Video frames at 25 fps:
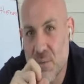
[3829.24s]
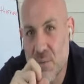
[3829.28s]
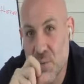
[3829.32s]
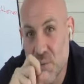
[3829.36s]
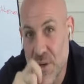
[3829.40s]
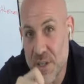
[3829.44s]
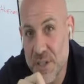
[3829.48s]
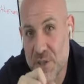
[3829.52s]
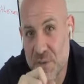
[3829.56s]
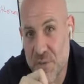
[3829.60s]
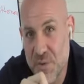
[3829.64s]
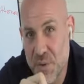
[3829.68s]

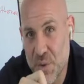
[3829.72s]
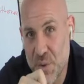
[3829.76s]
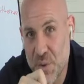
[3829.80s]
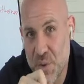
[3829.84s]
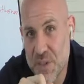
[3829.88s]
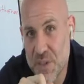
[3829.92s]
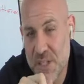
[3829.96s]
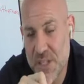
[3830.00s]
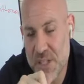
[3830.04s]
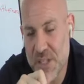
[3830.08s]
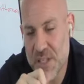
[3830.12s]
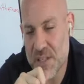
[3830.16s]
rich
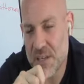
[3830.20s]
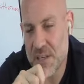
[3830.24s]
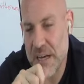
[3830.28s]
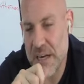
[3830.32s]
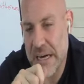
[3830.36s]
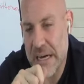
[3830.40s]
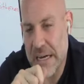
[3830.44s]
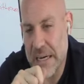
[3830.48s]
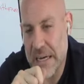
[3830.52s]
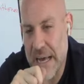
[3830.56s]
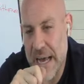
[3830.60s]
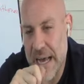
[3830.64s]
foods.
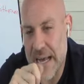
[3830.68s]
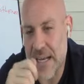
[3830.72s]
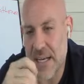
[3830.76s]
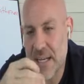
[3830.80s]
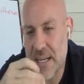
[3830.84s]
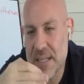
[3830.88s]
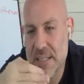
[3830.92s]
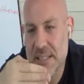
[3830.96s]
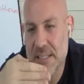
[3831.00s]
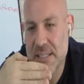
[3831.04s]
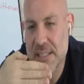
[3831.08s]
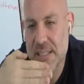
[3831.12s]

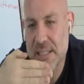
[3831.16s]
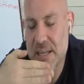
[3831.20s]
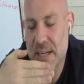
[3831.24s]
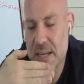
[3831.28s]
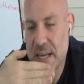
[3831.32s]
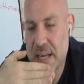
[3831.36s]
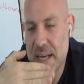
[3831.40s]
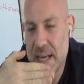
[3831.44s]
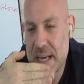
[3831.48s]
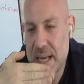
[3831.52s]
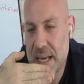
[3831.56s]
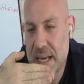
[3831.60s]
Has
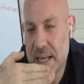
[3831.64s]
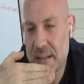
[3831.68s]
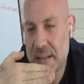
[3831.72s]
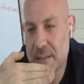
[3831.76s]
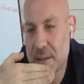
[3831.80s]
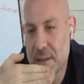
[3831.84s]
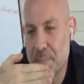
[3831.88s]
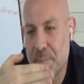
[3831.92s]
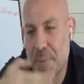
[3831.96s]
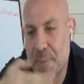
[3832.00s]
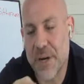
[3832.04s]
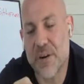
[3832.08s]

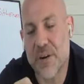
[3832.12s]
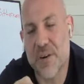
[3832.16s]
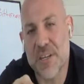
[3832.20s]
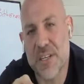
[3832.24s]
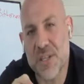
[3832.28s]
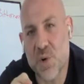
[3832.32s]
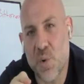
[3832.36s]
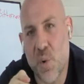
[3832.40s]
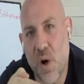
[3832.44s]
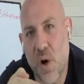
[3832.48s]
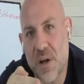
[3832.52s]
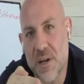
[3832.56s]
the
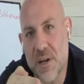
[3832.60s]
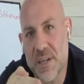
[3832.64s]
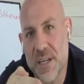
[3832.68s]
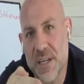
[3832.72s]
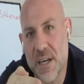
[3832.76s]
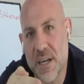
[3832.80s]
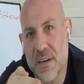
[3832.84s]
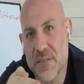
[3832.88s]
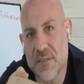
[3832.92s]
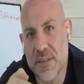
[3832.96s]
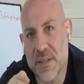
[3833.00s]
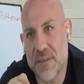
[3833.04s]
bitterness
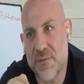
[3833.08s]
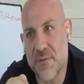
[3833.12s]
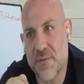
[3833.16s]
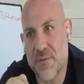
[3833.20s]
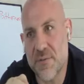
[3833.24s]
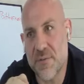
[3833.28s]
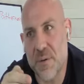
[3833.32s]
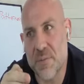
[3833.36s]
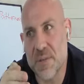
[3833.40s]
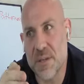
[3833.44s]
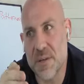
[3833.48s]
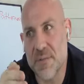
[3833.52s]
quality of it
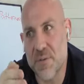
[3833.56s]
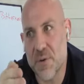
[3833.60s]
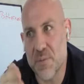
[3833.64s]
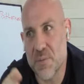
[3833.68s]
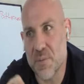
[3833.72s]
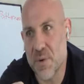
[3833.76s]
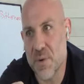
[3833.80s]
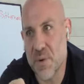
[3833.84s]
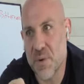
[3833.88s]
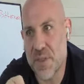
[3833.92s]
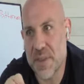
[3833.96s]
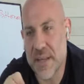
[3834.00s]
from the
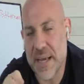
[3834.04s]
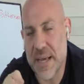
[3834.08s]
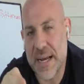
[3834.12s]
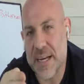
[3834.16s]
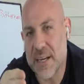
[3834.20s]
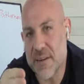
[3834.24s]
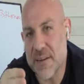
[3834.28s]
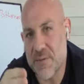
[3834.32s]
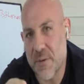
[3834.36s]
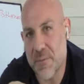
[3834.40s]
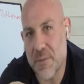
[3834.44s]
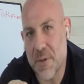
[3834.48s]
vermouth
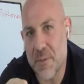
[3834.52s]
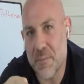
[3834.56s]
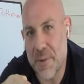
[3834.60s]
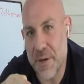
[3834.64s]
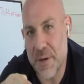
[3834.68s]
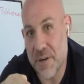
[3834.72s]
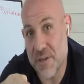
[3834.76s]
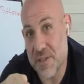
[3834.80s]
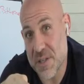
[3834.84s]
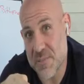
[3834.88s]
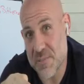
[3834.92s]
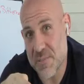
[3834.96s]
and from the
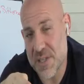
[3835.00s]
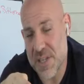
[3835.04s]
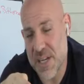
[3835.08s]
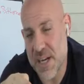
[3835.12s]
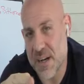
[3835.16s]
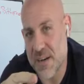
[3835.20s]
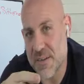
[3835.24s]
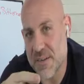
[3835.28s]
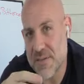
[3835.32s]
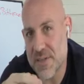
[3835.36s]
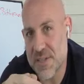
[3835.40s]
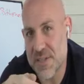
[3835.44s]
bitters
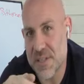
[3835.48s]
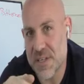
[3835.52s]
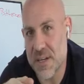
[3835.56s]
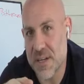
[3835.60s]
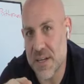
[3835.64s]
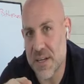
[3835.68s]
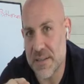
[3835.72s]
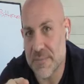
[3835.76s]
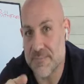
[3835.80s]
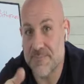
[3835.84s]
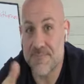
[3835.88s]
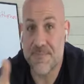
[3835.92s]
themselves,
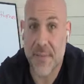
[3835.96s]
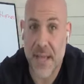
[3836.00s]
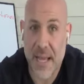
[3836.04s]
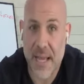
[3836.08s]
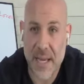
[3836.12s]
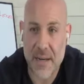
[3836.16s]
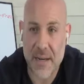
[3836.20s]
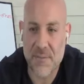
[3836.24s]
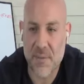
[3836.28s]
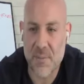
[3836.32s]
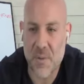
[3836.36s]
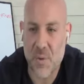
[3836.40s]

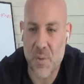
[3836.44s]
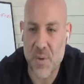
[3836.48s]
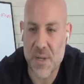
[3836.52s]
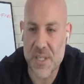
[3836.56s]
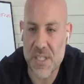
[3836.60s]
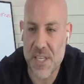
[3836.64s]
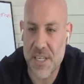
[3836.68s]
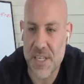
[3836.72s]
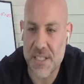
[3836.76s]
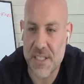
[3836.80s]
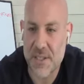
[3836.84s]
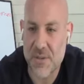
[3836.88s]
and from the
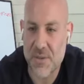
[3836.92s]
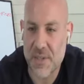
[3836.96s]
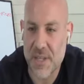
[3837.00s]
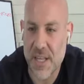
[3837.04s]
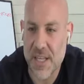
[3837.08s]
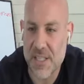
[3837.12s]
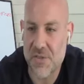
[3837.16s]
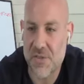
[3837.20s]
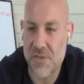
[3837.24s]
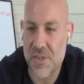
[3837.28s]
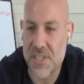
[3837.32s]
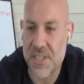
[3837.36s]
whiskey to a
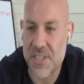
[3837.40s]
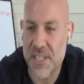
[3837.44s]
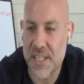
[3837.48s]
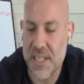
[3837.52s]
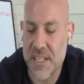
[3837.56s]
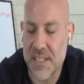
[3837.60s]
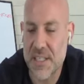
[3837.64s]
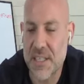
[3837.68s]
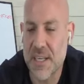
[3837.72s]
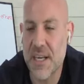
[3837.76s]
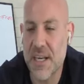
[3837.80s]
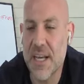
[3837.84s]
lesser
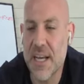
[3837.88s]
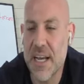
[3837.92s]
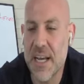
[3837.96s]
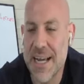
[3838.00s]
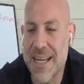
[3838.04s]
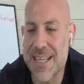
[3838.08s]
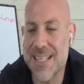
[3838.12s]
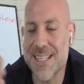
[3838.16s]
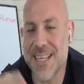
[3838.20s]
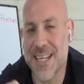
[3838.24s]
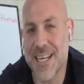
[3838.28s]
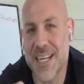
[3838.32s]
extent,
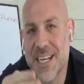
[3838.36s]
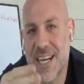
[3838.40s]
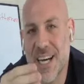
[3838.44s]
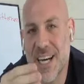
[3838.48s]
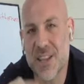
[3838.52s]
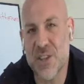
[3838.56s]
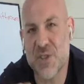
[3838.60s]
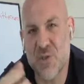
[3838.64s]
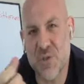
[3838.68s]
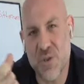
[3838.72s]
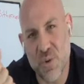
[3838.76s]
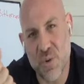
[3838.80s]
is going to
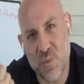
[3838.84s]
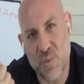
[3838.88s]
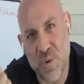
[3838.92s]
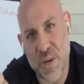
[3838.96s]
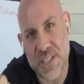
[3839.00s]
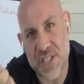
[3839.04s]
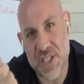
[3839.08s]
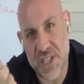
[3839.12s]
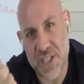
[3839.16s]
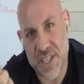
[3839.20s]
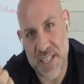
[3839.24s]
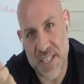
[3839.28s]
cut through the
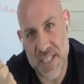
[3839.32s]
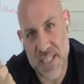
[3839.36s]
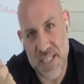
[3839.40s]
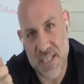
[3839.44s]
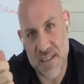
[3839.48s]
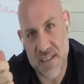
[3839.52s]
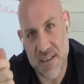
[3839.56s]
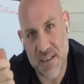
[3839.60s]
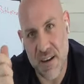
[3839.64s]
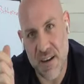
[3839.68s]
richness